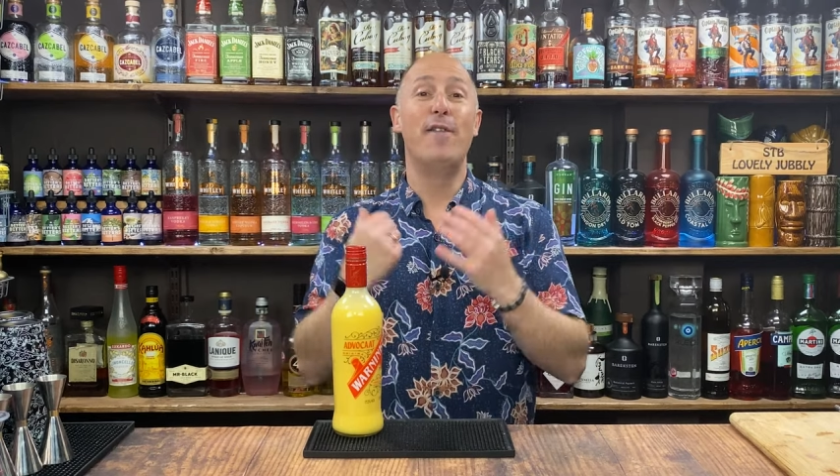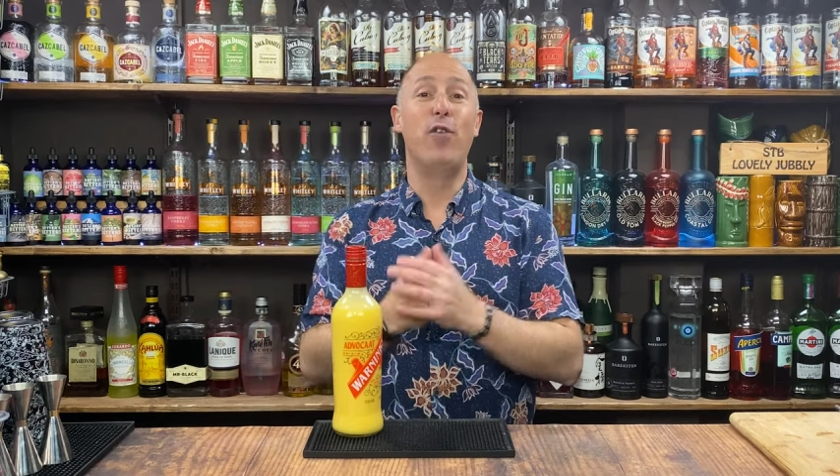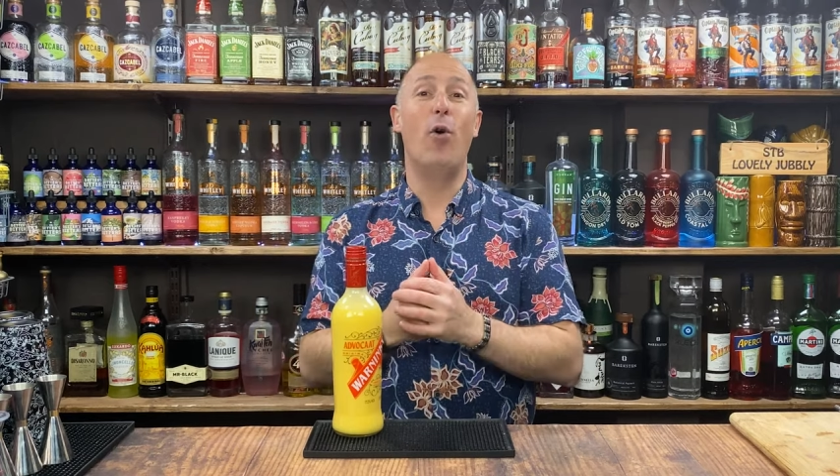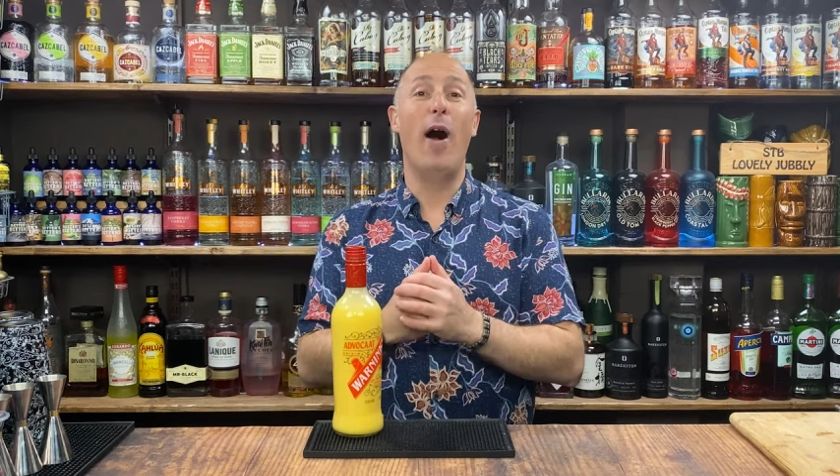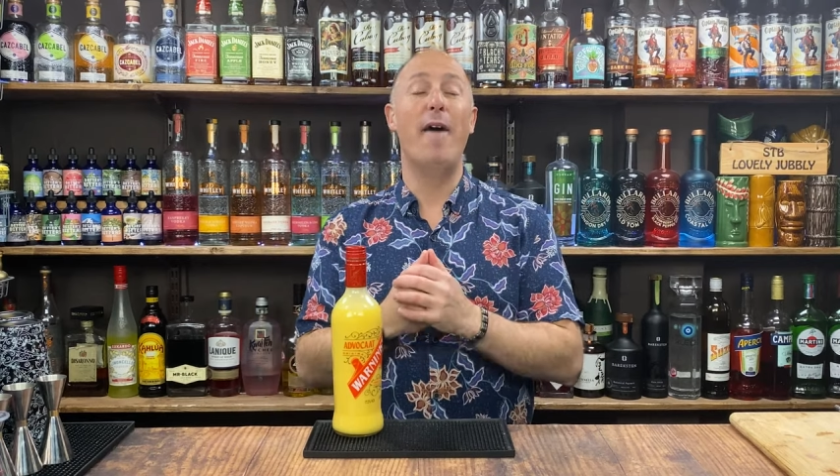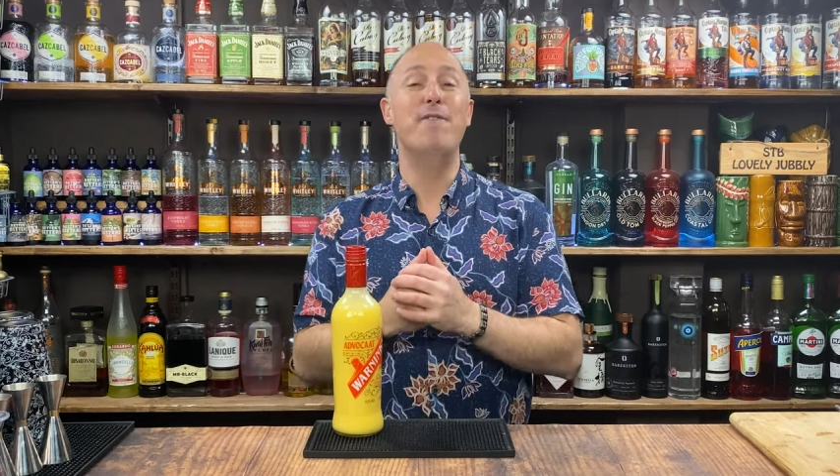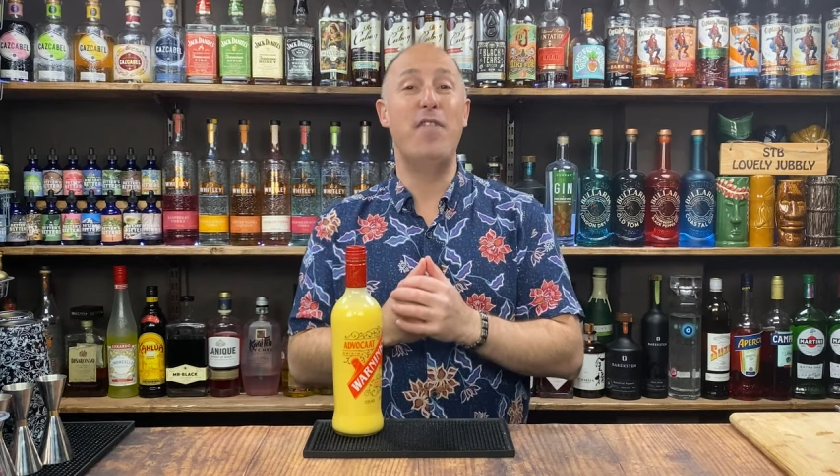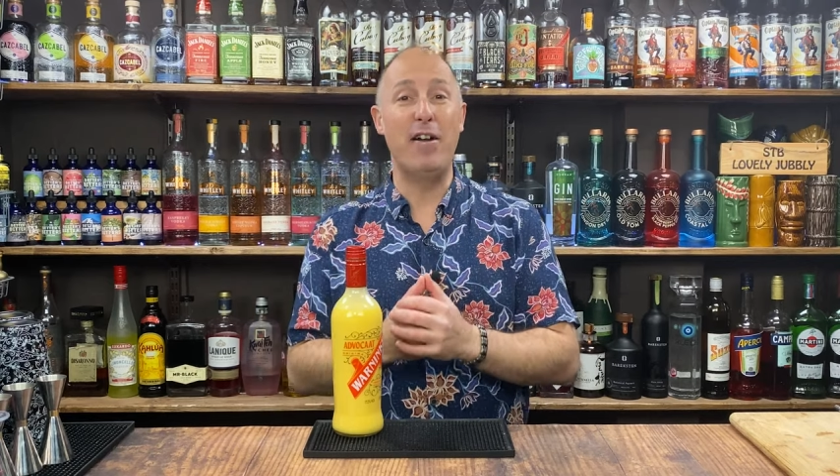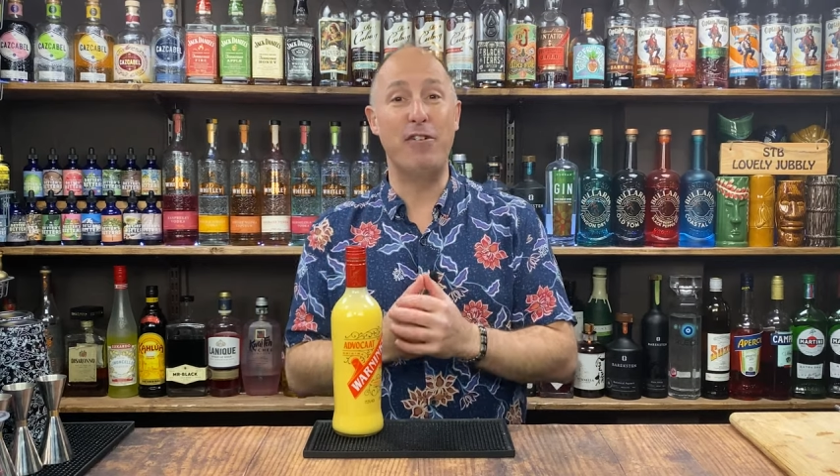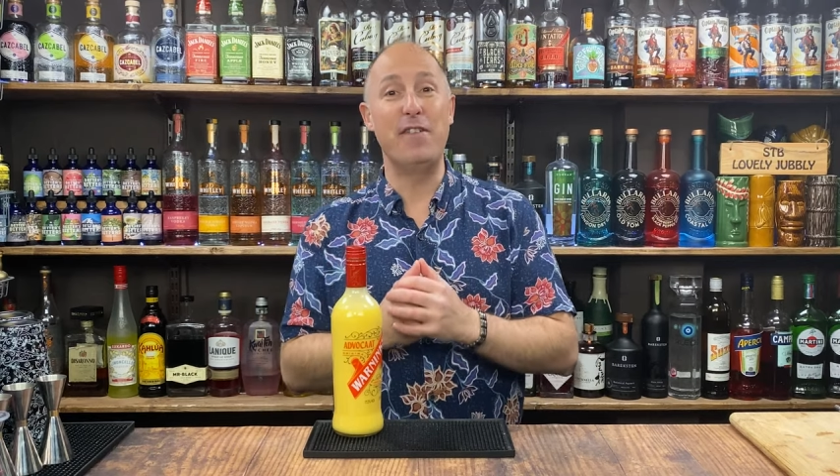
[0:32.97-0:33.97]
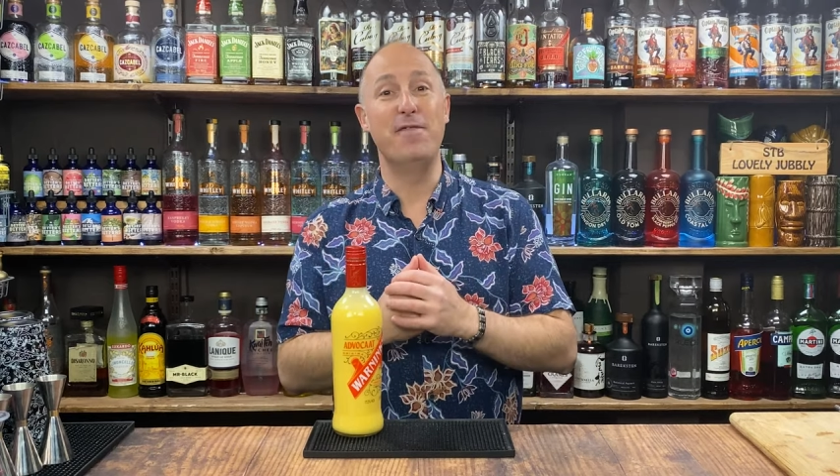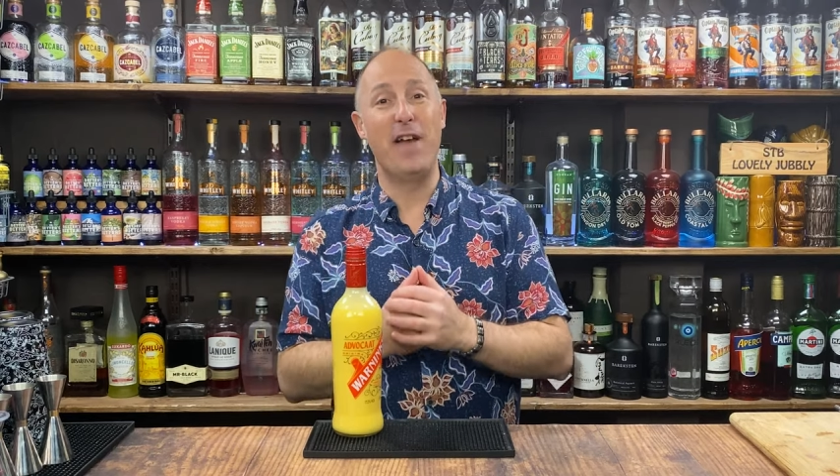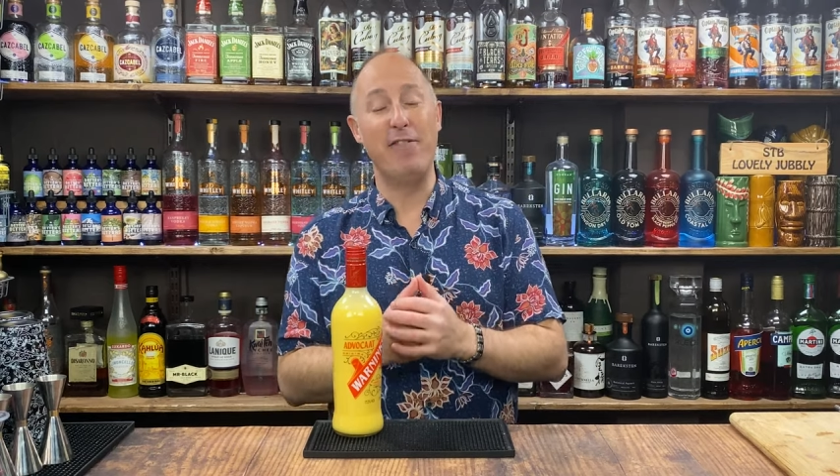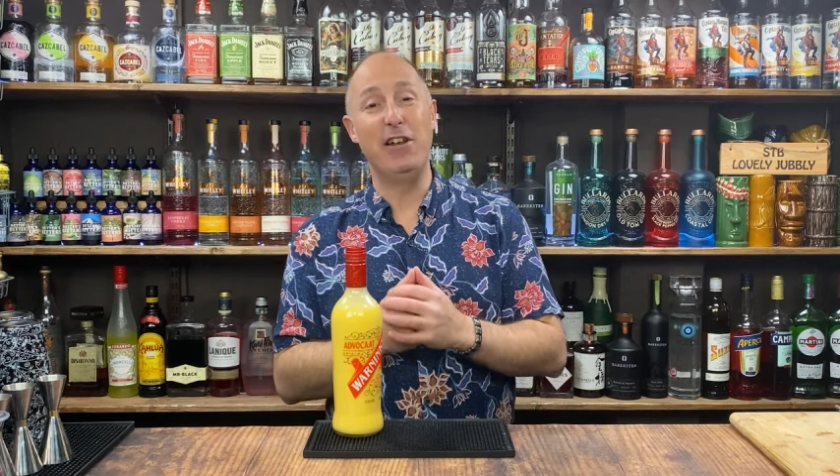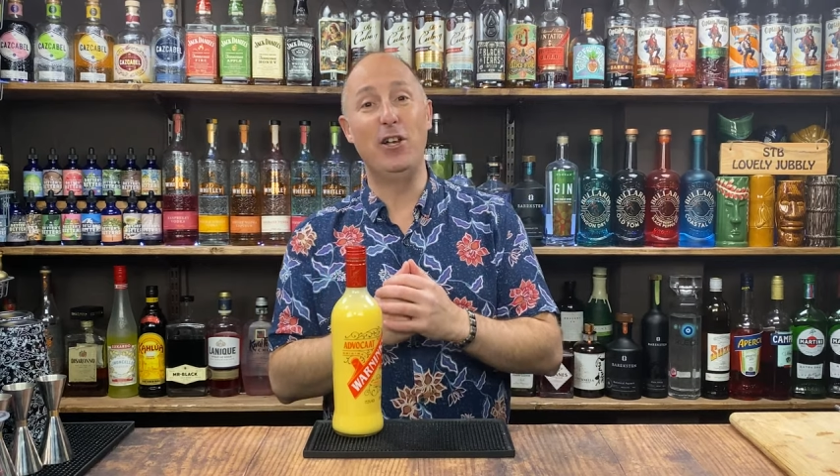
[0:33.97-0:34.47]
for a very,
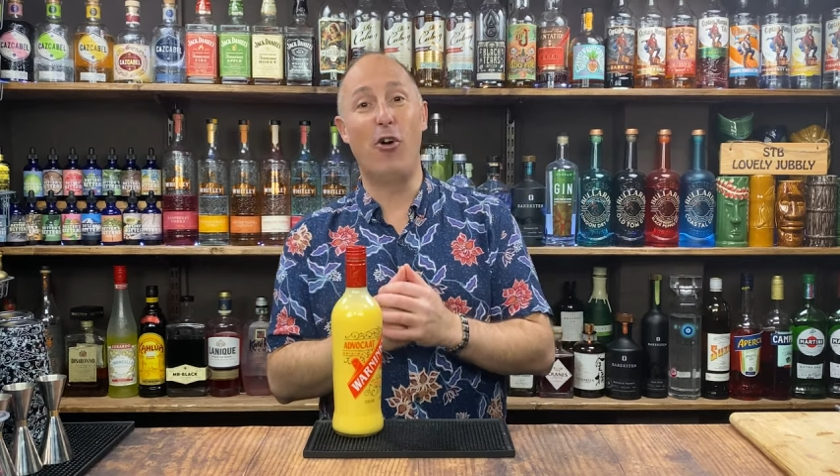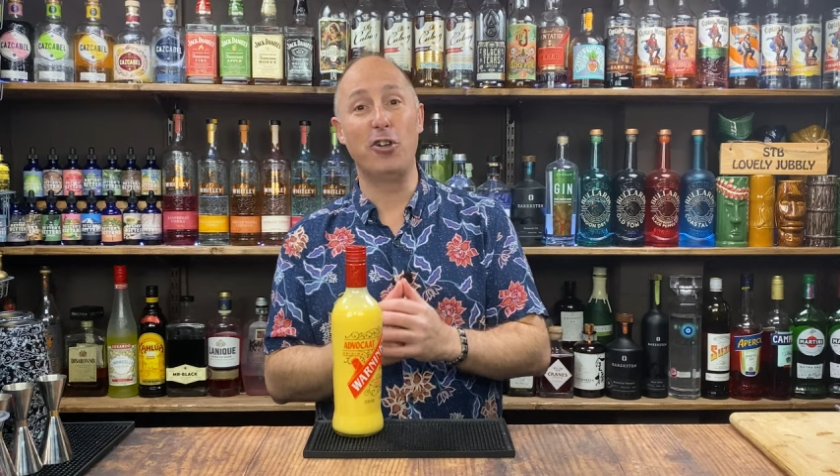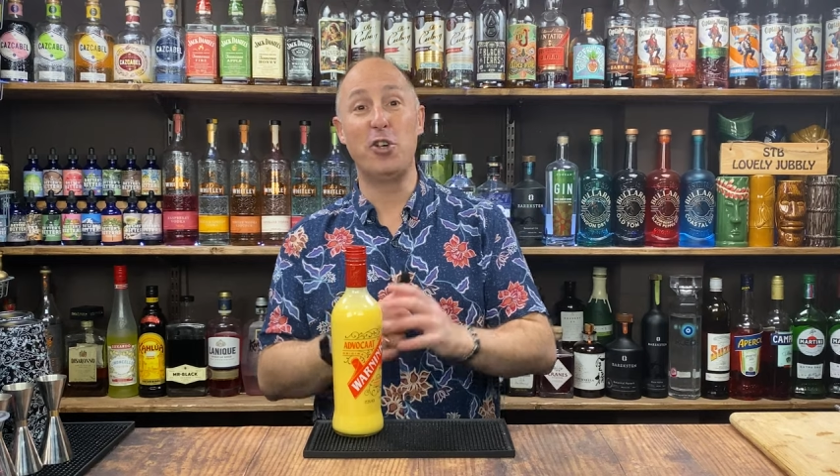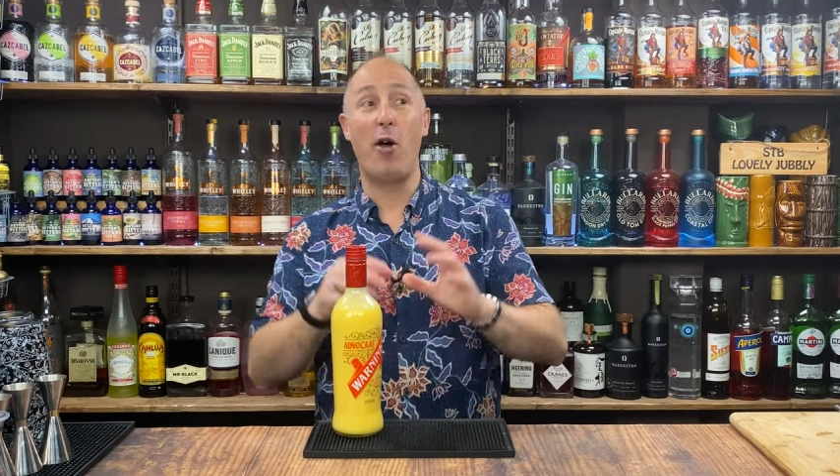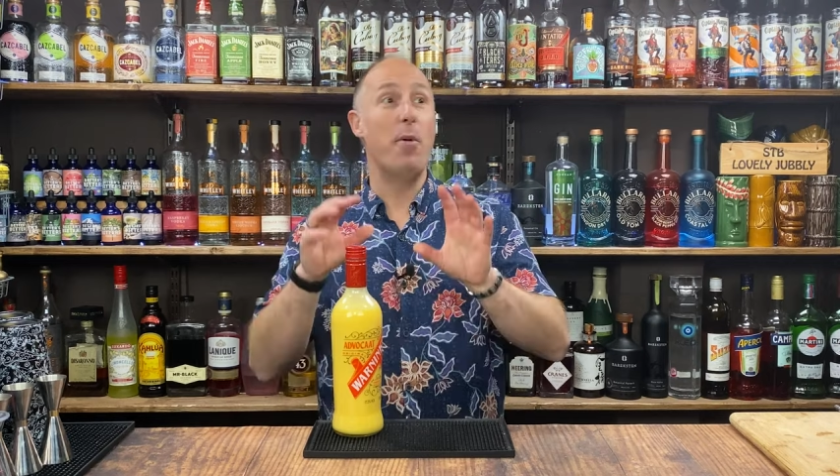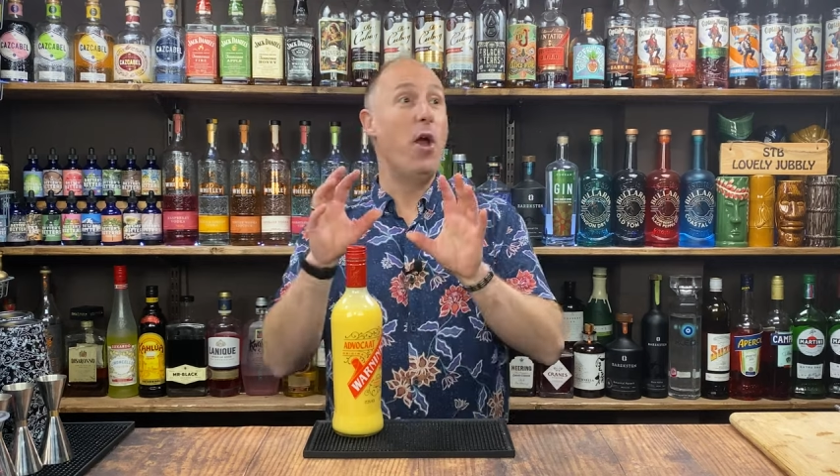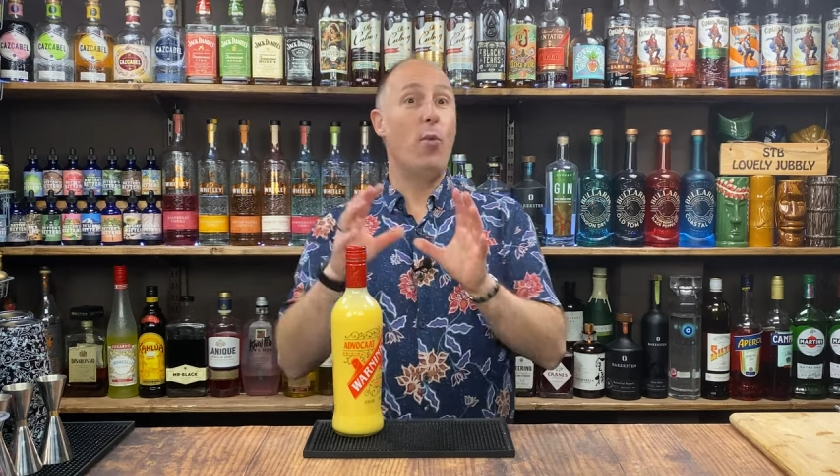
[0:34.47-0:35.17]
very long time.